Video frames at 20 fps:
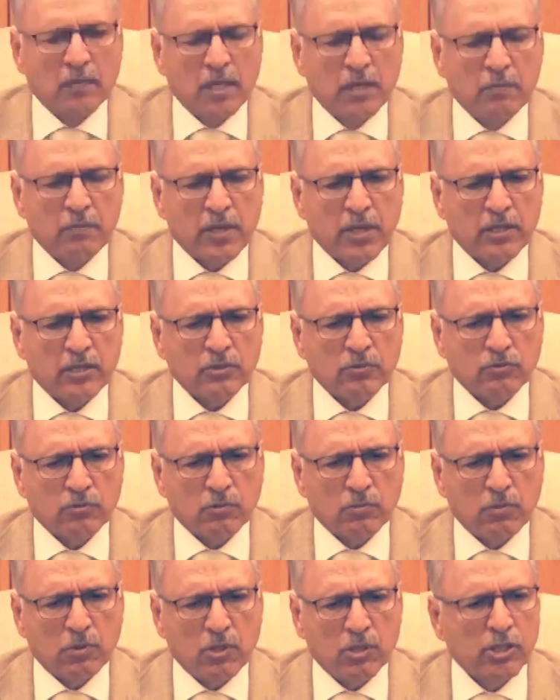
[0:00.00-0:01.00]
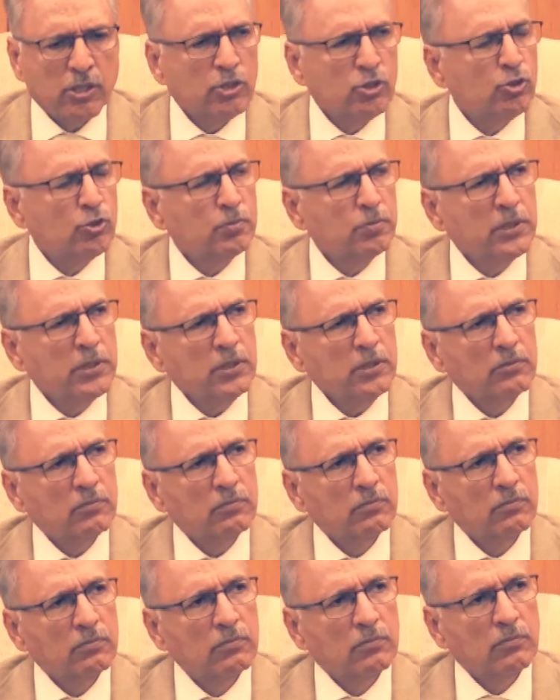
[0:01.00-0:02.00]
My parents were born in UP.
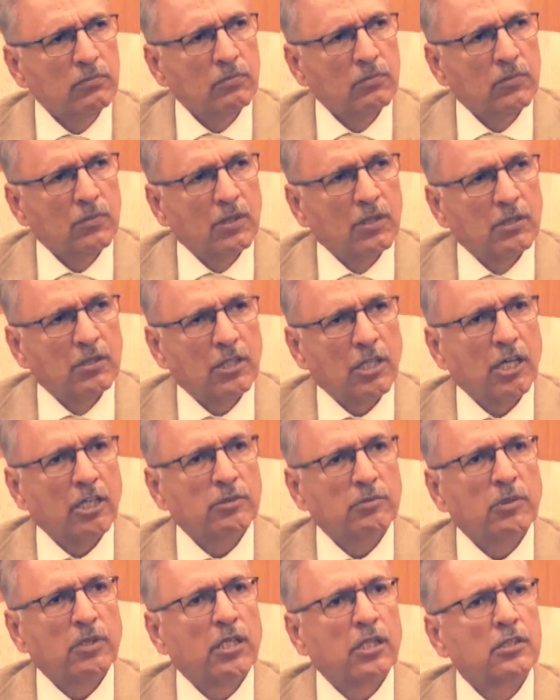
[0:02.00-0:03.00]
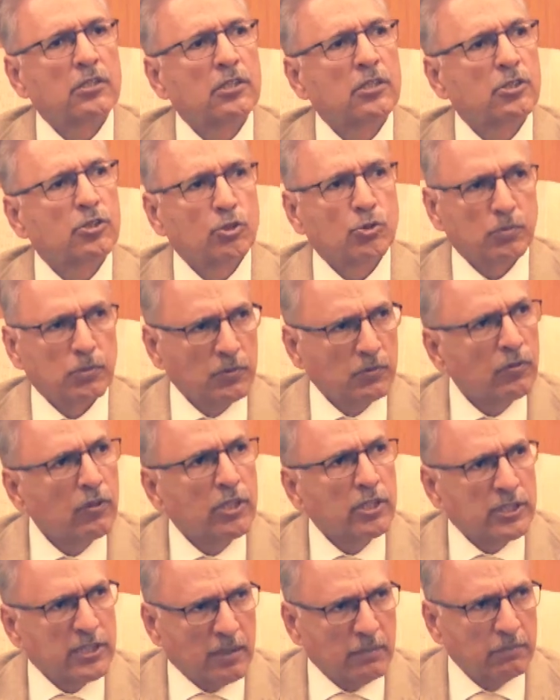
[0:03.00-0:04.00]
Taj Mahal is in UP,
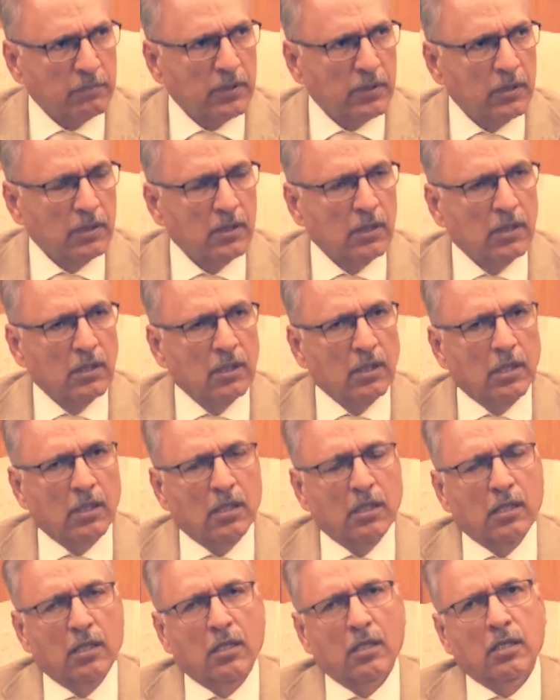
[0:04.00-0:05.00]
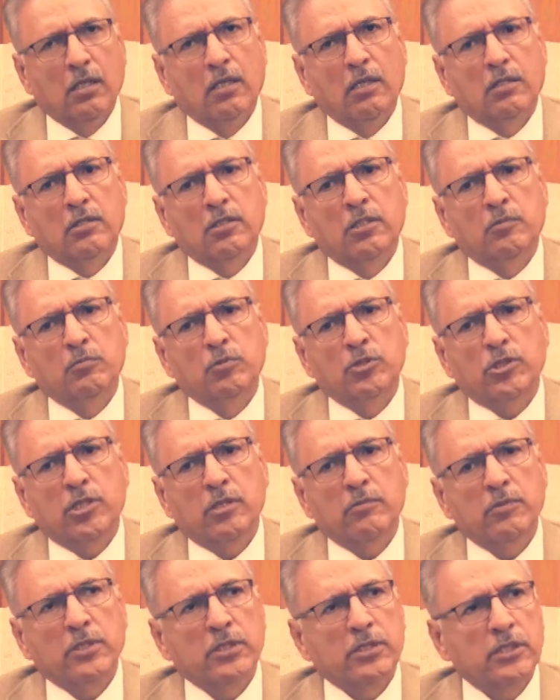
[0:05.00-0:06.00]
for example. The
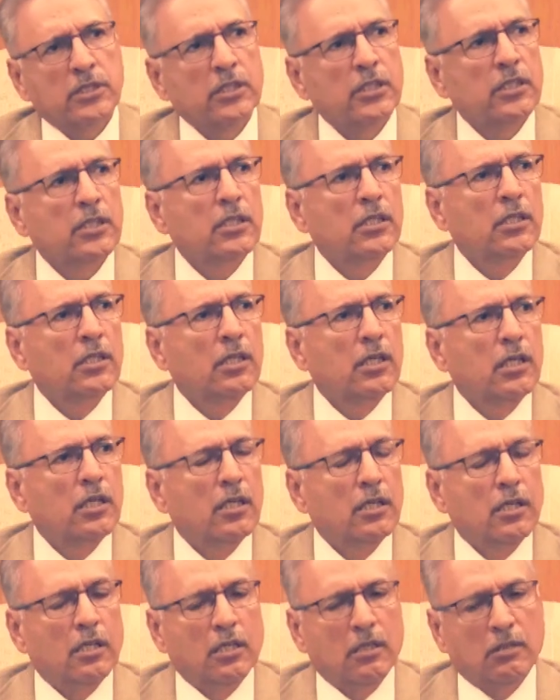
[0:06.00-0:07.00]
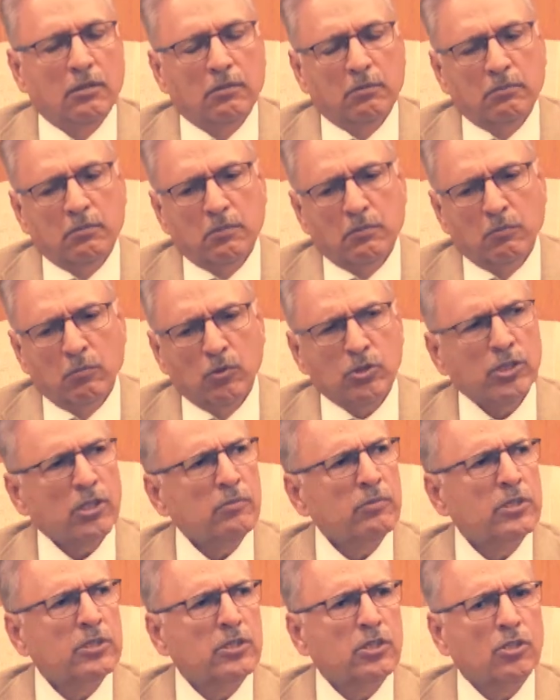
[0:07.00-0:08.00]
Muslim history
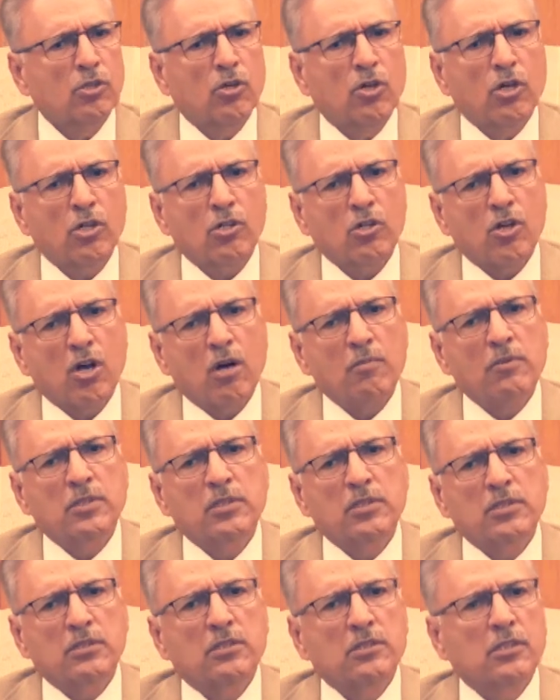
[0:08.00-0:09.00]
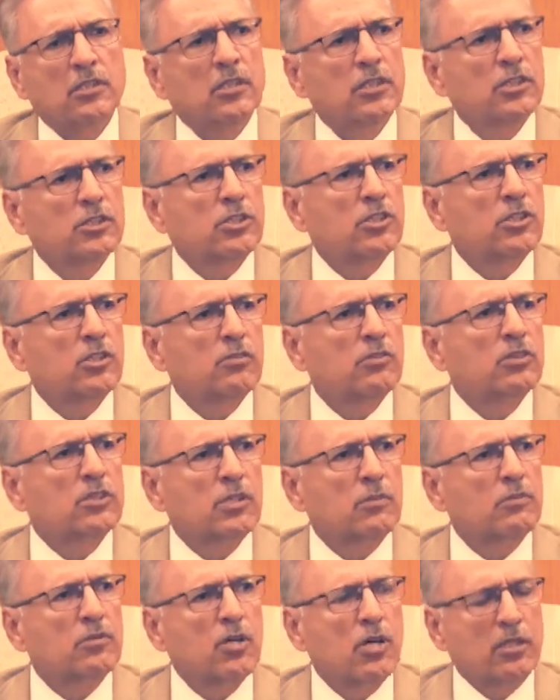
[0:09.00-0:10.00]
or common history of the
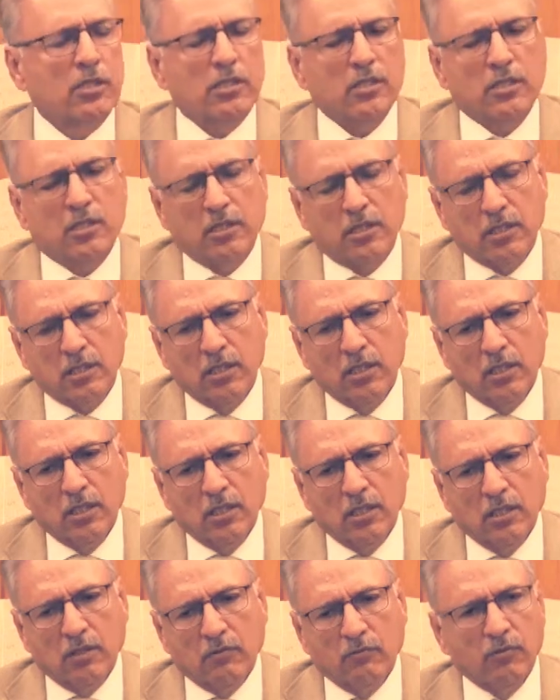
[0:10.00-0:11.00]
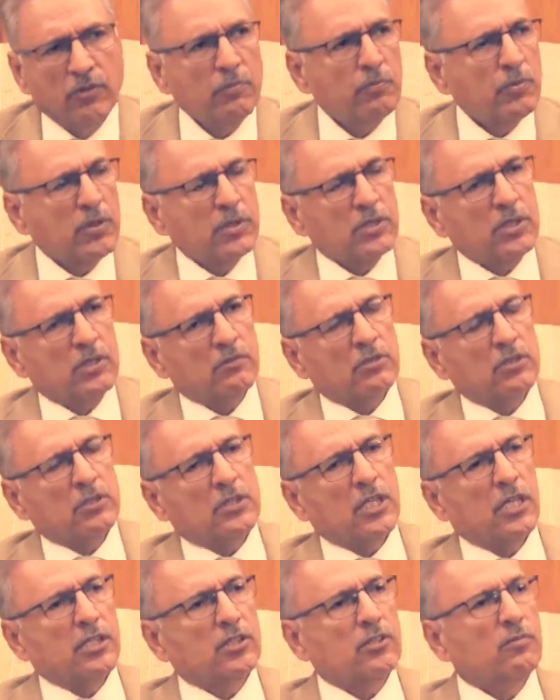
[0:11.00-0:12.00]
subcontinent, we preserve the
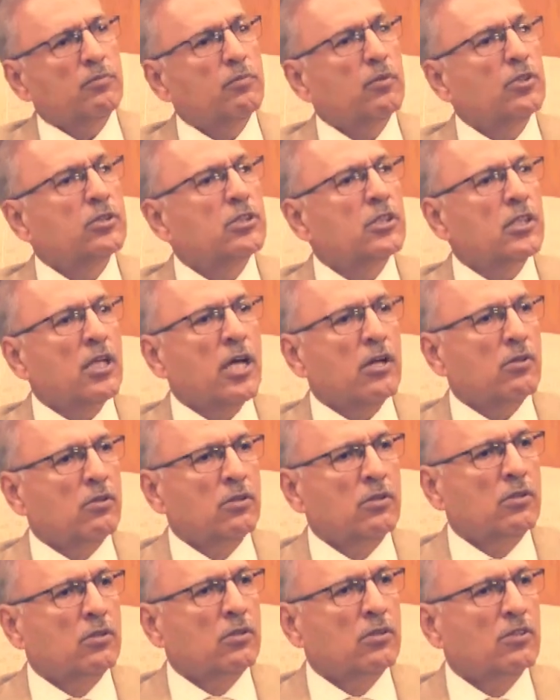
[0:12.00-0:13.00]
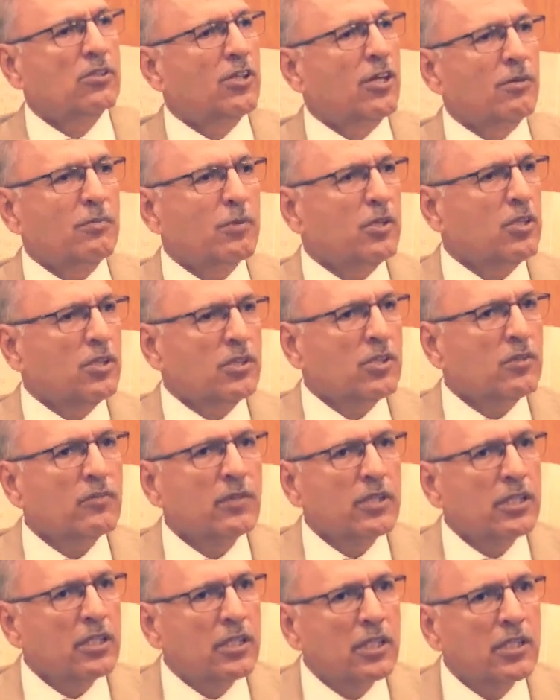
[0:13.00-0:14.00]
sites of Mohenjo-daro, not because of
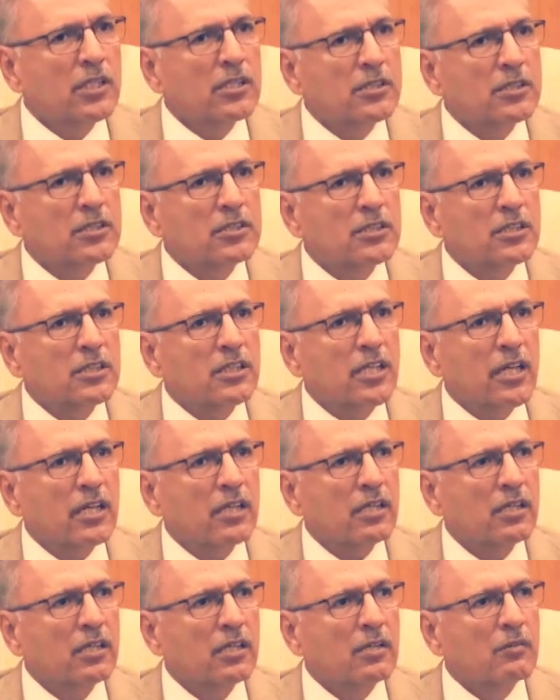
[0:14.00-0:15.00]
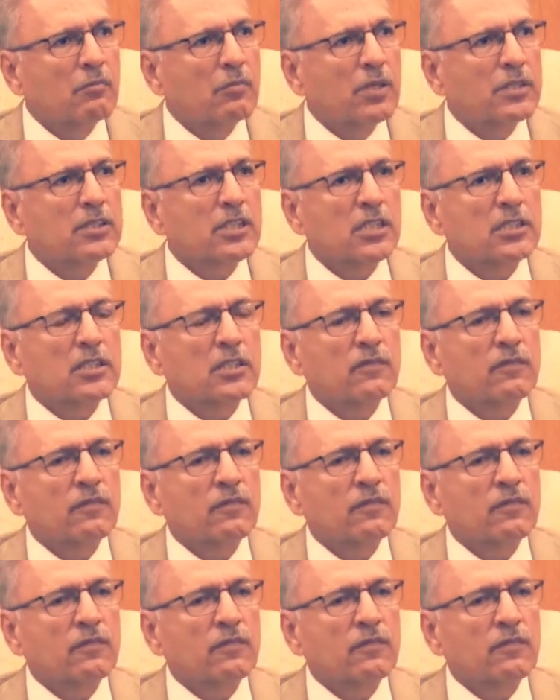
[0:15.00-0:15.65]
any religious intent, but just